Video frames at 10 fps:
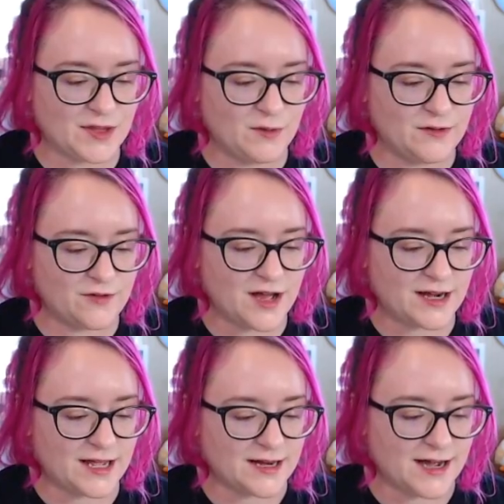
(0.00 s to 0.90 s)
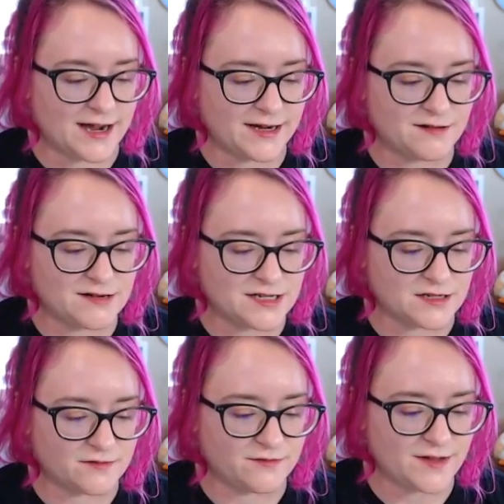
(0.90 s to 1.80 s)
We've got an Iron
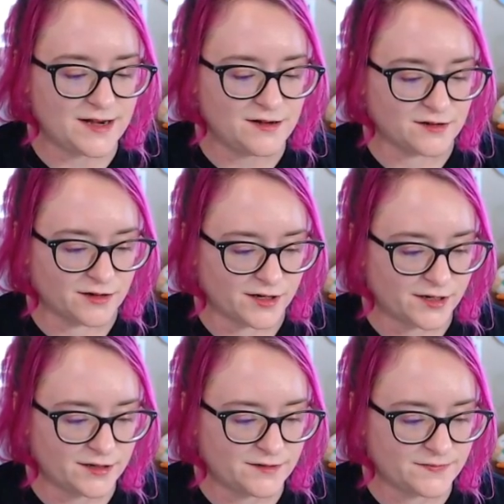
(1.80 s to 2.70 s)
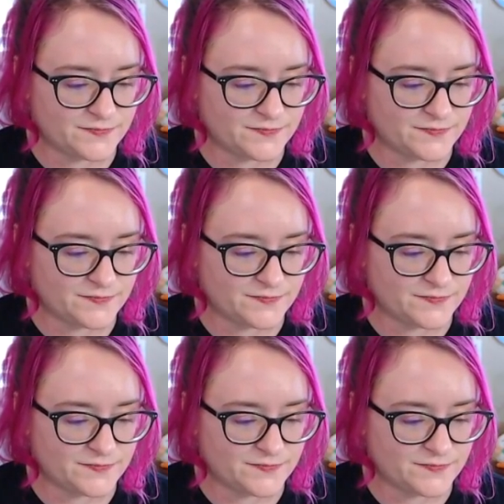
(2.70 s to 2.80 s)
Defender.